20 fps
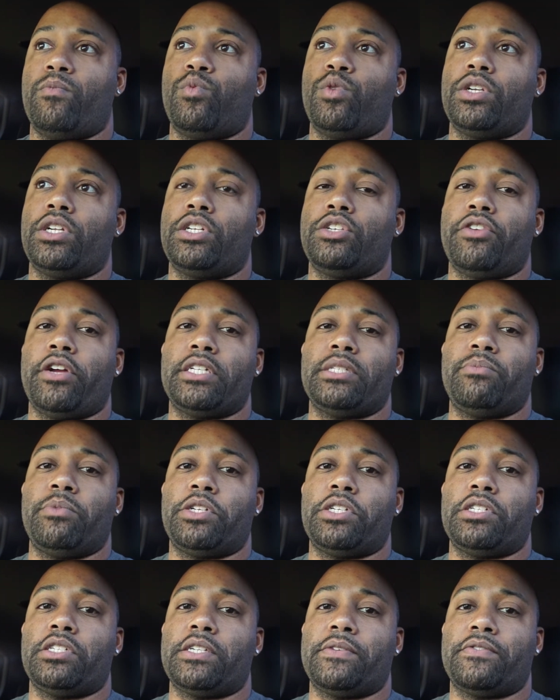when the
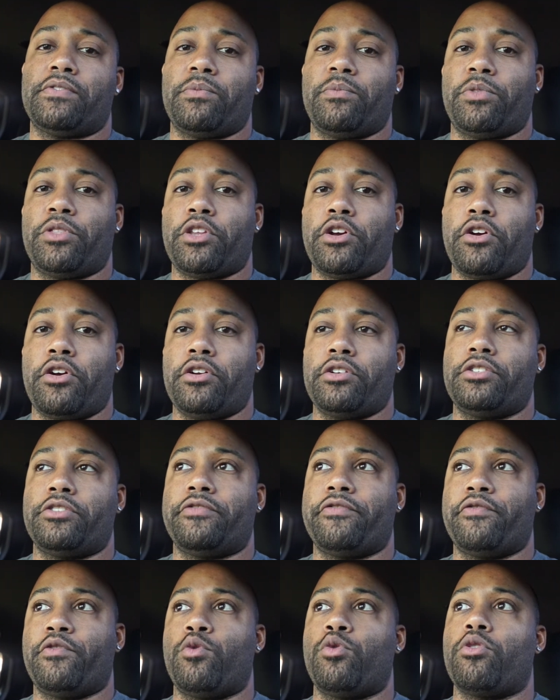transmission shifts from 3rd to
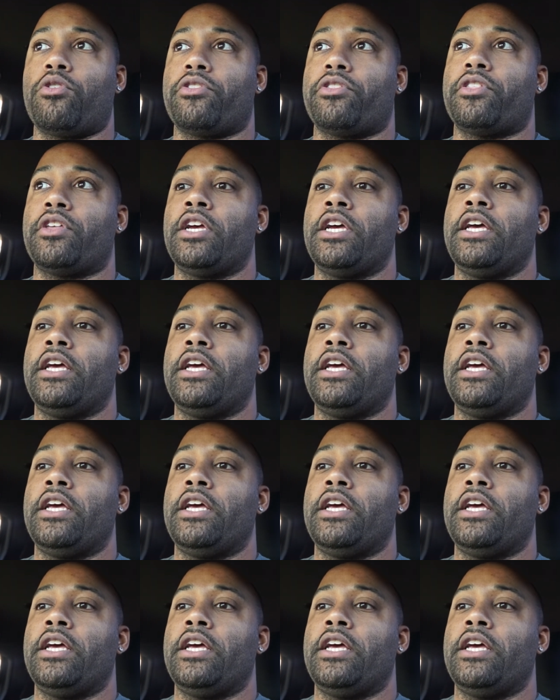4th,